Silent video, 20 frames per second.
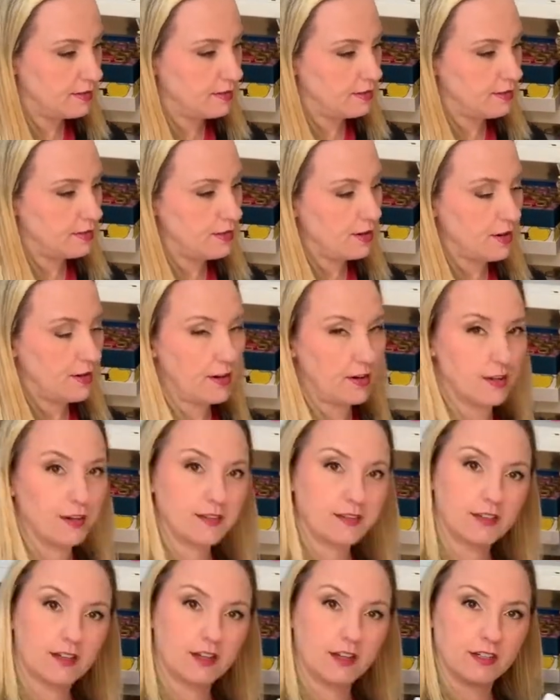your
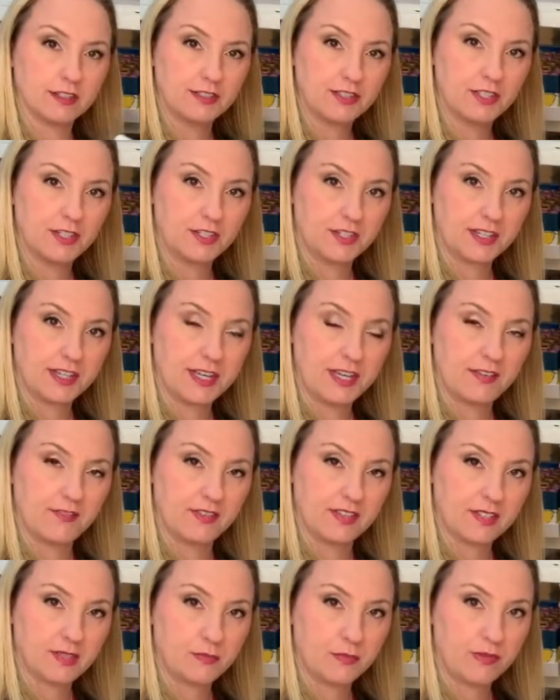art onto your
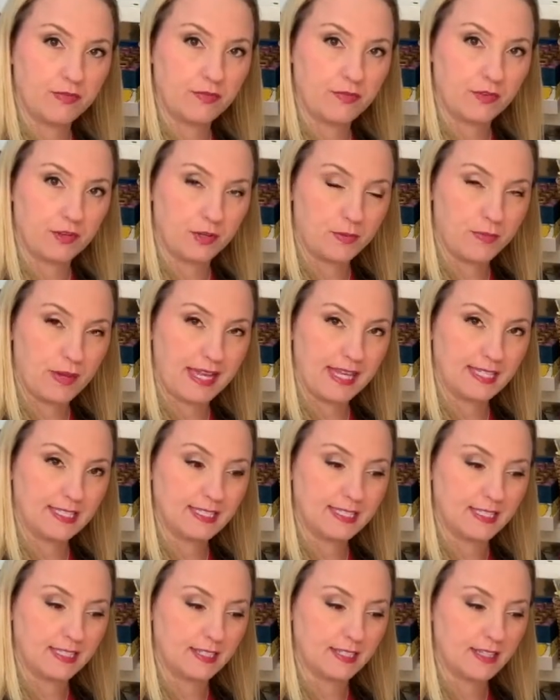canvas before you
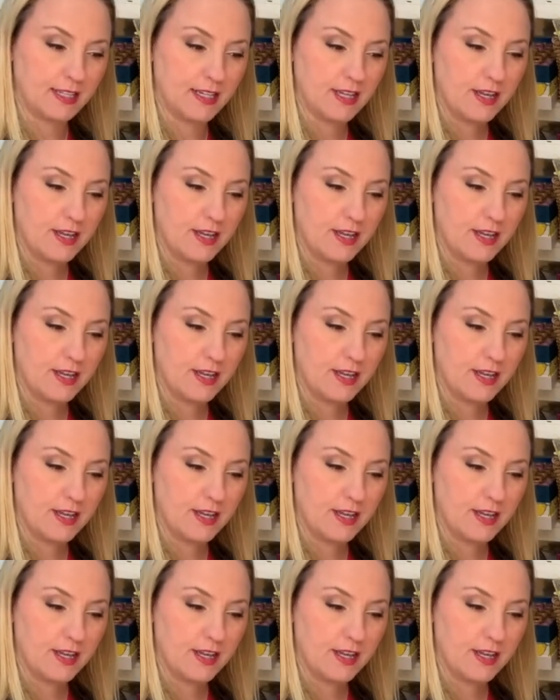paint it.